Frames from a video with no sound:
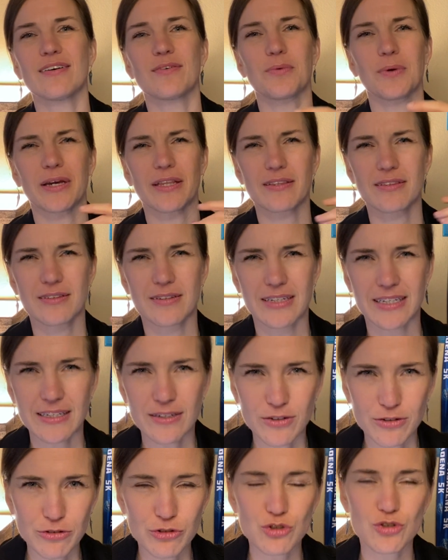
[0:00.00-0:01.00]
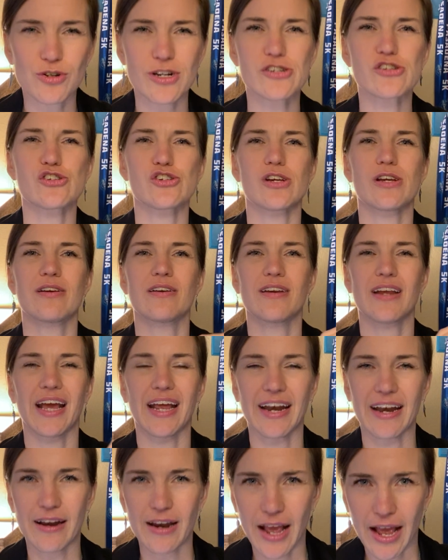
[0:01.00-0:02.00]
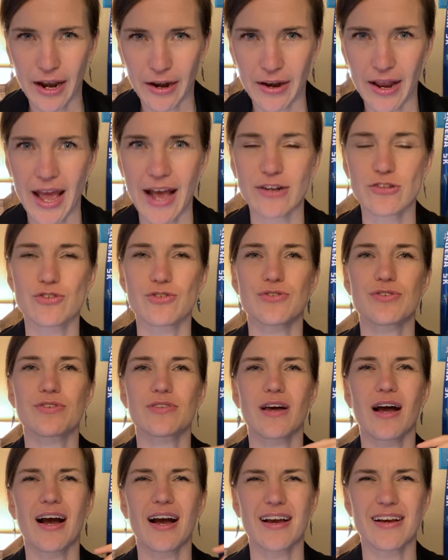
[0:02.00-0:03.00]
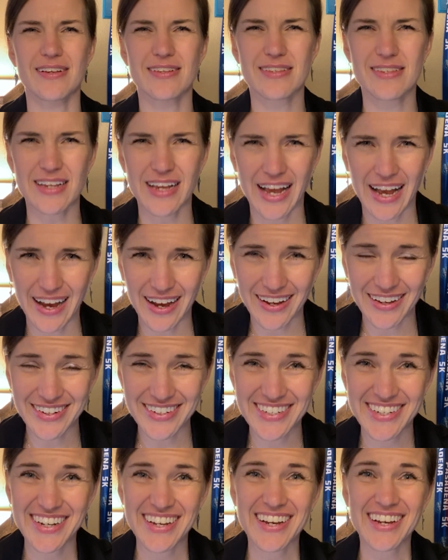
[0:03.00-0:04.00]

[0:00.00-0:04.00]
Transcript: with nutrition and exercise and